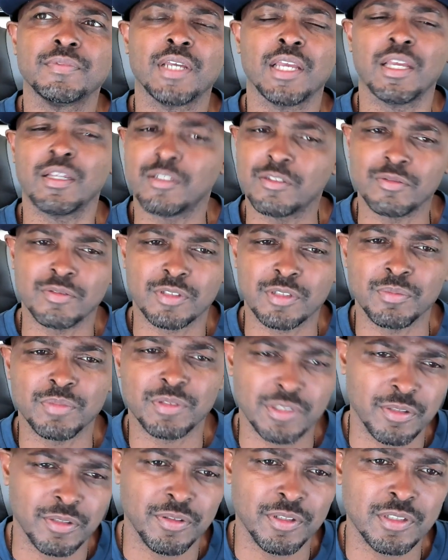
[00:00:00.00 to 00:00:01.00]
and some
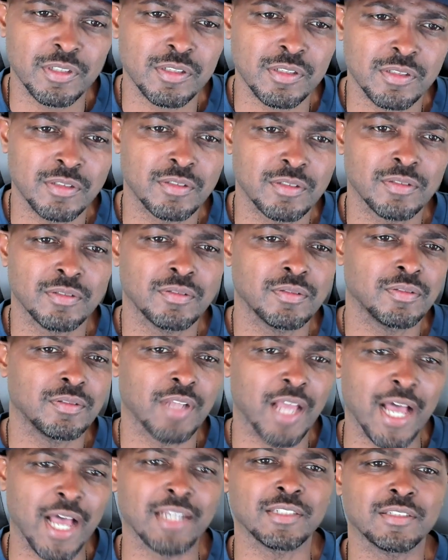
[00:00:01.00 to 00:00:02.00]
serious
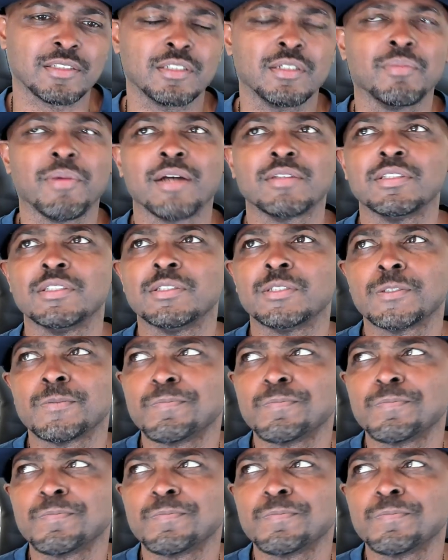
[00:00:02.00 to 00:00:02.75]
honesty about this.